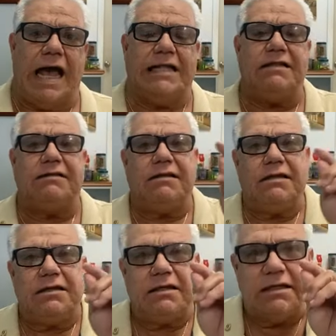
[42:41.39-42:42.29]
And
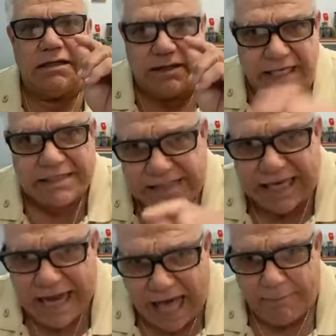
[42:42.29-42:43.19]
this
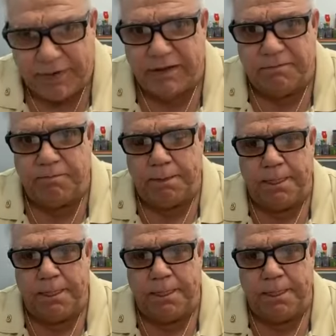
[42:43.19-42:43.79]
can happen